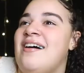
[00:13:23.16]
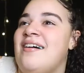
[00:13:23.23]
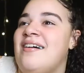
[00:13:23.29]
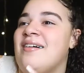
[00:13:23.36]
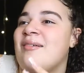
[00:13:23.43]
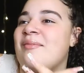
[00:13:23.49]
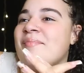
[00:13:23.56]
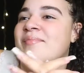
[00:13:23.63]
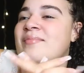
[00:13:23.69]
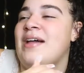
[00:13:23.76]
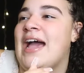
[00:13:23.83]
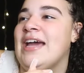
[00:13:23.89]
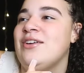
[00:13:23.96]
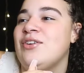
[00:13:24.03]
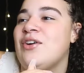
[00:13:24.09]

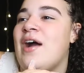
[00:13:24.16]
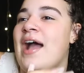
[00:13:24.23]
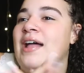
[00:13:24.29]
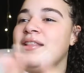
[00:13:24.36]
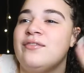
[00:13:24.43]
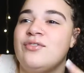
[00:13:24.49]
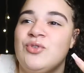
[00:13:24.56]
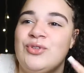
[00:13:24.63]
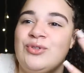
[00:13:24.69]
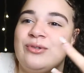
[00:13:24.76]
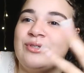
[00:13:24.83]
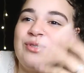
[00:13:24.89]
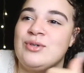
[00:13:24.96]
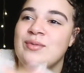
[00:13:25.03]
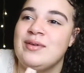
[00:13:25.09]
I don't know, I love doing
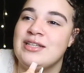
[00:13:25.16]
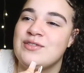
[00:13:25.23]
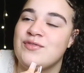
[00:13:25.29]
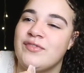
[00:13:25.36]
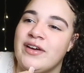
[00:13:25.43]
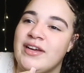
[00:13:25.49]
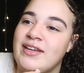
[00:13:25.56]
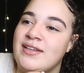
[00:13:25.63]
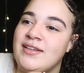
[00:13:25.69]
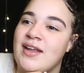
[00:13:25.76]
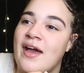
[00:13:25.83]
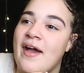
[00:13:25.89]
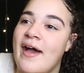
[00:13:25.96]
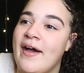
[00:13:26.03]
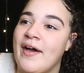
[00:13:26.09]
YouTube, it's fun.
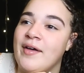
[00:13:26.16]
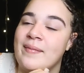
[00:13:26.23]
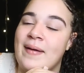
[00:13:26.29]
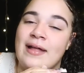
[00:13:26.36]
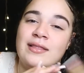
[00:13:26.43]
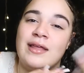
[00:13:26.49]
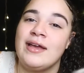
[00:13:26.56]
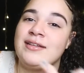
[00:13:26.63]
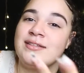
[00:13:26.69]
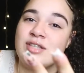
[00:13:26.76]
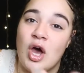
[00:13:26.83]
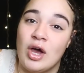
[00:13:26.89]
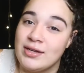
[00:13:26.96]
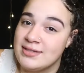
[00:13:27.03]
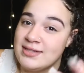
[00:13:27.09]
I like
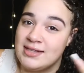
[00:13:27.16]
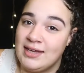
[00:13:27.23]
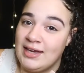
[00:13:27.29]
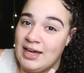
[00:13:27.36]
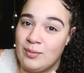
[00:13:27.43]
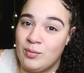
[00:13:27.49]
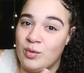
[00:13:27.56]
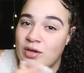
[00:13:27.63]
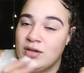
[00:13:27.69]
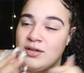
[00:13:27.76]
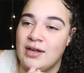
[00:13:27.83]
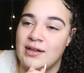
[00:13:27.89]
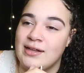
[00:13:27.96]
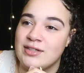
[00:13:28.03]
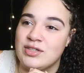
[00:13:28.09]
talking to the camera,
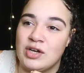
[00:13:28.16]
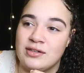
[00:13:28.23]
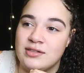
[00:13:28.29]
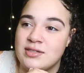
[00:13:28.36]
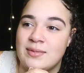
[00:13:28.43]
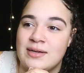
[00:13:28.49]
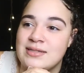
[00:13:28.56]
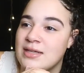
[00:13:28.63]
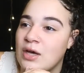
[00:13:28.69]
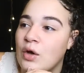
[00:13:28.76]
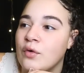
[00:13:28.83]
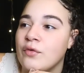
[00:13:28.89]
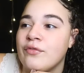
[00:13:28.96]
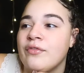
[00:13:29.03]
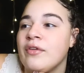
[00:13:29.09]
I like talking to
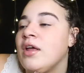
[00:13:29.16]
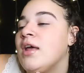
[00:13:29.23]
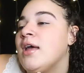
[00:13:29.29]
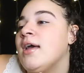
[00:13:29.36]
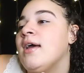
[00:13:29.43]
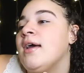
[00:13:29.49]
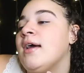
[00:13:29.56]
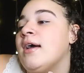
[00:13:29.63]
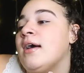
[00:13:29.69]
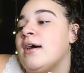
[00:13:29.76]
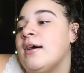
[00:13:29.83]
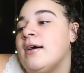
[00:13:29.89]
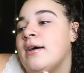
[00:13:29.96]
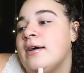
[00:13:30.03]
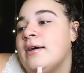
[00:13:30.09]
myself.
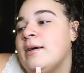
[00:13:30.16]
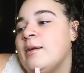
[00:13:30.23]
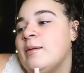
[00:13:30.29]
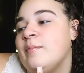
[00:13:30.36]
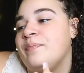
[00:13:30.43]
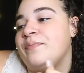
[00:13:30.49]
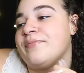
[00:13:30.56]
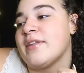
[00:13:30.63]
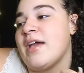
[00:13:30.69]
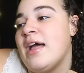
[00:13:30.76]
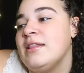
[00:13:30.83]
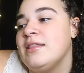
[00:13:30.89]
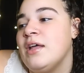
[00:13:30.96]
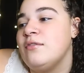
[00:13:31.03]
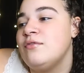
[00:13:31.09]
I
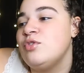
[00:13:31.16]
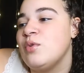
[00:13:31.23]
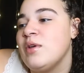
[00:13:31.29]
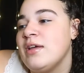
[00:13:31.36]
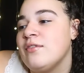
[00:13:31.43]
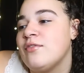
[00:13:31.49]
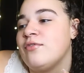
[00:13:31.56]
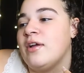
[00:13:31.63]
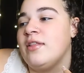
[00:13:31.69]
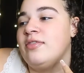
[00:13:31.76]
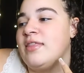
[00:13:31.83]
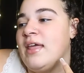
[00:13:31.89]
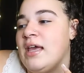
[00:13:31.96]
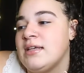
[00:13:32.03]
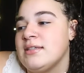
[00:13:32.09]
love doing fun
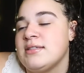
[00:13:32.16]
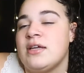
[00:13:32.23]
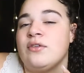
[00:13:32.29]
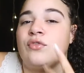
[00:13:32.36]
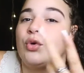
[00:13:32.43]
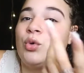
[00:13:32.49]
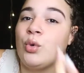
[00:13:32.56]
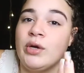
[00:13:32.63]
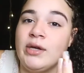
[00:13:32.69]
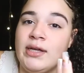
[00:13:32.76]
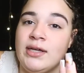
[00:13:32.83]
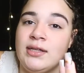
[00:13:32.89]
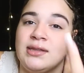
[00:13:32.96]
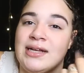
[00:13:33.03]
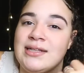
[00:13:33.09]
things and
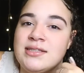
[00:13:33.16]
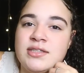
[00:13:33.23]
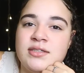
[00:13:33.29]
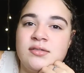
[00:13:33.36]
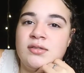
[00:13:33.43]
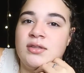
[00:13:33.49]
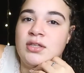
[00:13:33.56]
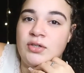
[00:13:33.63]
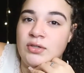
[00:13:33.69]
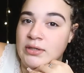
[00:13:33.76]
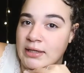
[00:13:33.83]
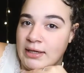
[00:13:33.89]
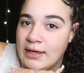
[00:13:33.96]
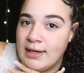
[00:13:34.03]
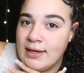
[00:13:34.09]
recording. That's
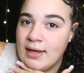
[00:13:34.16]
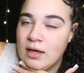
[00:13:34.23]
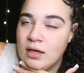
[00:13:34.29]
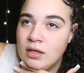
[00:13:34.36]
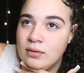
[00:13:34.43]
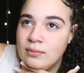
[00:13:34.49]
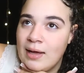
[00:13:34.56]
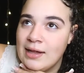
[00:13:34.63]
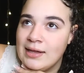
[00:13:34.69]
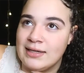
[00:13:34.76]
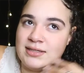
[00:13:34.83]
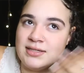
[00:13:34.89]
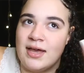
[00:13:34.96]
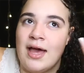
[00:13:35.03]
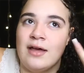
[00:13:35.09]
literally it. I
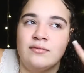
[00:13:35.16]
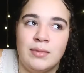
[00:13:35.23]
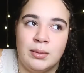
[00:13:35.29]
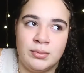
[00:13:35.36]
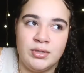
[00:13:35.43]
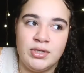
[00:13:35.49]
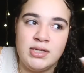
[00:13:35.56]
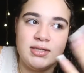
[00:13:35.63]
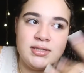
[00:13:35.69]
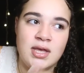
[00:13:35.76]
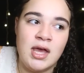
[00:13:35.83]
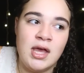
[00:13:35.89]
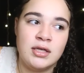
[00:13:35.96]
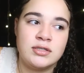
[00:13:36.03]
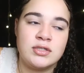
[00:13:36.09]
like to have memories.
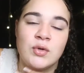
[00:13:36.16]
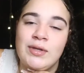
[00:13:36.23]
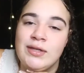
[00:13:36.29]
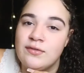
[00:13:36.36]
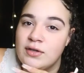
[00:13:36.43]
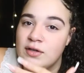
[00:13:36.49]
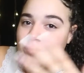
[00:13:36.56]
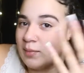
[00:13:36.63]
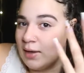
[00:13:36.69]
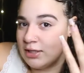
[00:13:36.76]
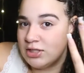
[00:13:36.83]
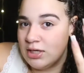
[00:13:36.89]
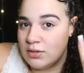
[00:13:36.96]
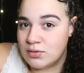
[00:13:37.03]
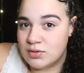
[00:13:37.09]
So even if my
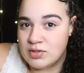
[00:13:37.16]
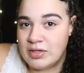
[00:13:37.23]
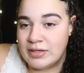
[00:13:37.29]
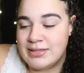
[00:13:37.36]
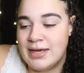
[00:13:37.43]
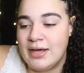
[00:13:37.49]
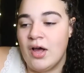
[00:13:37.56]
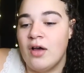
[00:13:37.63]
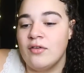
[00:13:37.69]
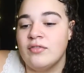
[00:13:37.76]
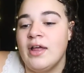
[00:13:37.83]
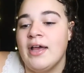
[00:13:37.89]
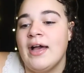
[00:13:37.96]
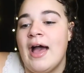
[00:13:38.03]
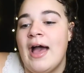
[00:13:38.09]
channel does not take off,
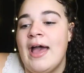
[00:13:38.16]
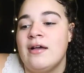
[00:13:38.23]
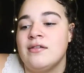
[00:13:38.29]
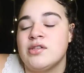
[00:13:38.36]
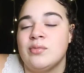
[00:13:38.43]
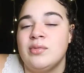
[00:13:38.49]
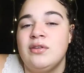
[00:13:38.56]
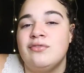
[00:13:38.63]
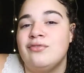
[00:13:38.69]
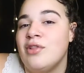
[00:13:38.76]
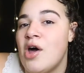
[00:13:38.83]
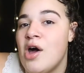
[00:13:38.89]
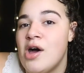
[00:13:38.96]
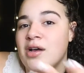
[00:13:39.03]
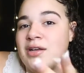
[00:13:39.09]
like, I have so many
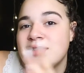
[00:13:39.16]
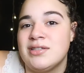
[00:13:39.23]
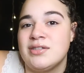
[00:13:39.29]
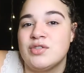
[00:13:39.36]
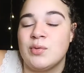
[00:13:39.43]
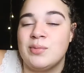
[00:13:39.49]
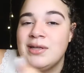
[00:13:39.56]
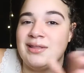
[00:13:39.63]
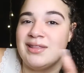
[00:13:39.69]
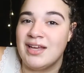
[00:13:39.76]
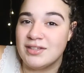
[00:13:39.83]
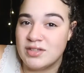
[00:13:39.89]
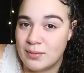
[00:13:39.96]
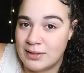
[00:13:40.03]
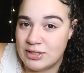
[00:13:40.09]
vlogs and so many
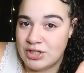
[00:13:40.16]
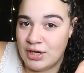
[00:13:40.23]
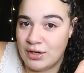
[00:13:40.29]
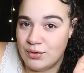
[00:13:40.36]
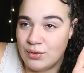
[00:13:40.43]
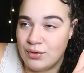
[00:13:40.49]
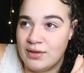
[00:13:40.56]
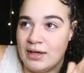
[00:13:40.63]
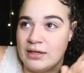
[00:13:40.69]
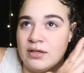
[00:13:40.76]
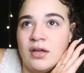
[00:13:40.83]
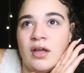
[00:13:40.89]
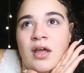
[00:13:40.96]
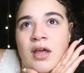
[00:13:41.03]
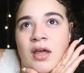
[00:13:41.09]
things on my channel that
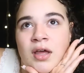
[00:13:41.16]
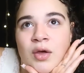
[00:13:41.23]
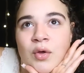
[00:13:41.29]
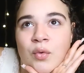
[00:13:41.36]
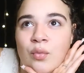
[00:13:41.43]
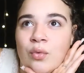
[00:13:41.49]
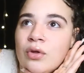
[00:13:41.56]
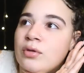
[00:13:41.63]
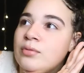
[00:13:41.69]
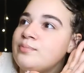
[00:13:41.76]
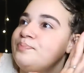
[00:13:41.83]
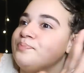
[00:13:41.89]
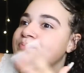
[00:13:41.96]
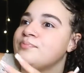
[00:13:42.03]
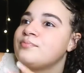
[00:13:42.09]
will
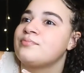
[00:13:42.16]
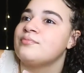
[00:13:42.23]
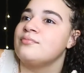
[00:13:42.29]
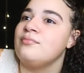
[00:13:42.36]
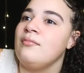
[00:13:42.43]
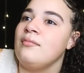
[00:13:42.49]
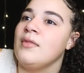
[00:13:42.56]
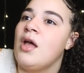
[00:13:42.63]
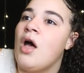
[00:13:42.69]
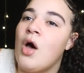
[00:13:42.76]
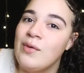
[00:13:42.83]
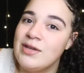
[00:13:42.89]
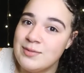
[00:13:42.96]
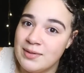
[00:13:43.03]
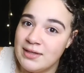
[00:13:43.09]

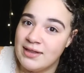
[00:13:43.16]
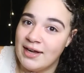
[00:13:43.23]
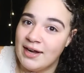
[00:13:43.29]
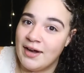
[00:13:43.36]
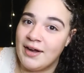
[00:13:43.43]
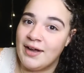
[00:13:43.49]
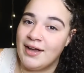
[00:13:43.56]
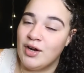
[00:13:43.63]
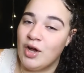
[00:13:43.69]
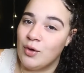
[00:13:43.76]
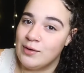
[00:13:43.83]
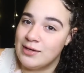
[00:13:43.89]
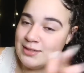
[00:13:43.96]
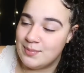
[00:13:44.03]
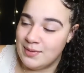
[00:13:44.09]
always be there and
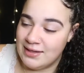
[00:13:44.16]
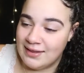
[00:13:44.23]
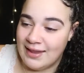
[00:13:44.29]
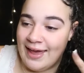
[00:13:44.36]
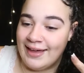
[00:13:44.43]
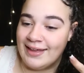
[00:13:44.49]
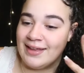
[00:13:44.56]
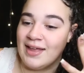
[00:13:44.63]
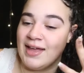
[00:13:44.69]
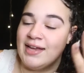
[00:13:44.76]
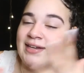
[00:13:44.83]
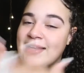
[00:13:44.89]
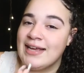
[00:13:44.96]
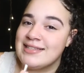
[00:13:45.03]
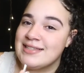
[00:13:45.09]
always be like a
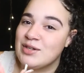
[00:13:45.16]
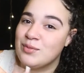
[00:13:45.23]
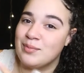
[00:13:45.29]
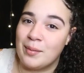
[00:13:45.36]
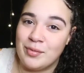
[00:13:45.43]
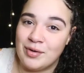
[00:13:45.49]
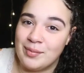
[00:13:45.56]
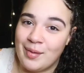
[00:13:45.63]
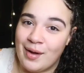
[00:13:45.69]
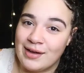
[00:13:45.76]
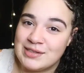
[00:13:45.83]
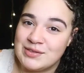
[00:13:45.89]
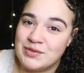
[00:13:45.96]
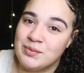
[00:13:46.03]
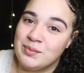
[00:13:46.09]
nice little memory
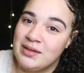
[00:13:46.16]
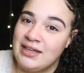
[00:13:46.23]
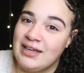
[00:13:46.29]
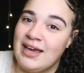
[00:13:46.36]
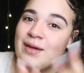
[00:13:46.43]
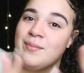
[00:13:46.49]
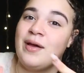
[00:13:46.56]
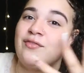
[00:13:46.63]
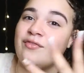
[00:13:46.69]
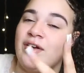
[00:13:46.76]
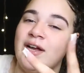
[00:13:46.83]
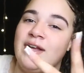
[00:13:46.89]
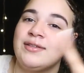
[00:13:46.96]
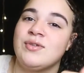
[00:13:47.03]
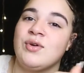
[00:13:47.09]
box for me and my
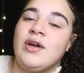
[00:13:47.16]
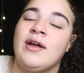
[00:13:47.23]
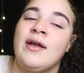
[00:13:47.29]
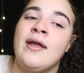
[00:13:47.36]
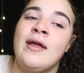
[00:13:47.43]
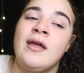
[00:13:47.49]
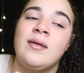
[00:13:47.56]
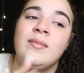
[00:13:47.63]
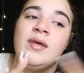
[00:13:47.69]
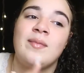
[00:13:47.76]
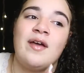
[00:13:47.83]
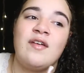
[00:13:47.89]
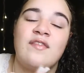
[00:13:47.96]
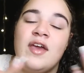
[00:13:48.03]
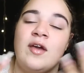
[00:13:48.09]
friends, or me and
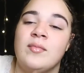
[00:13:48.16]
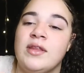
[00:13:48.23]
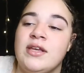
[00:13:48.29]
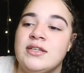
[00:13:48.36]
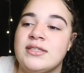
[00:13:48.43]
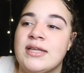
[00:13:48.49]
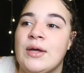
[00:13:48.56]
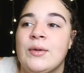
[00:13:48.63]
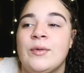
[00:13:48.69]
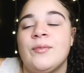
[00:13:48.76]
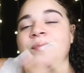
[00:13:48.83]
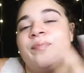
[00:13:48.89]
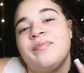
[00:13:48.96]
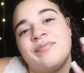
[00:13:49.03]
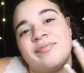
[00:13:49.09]
my family. So
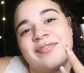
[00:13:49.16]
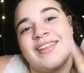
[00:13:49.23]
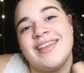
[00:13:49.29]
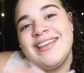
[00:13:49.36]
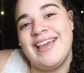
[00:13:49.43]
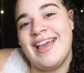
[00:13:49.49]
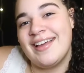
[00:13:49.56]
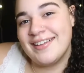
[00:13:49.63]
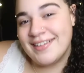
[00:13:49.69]
yeah.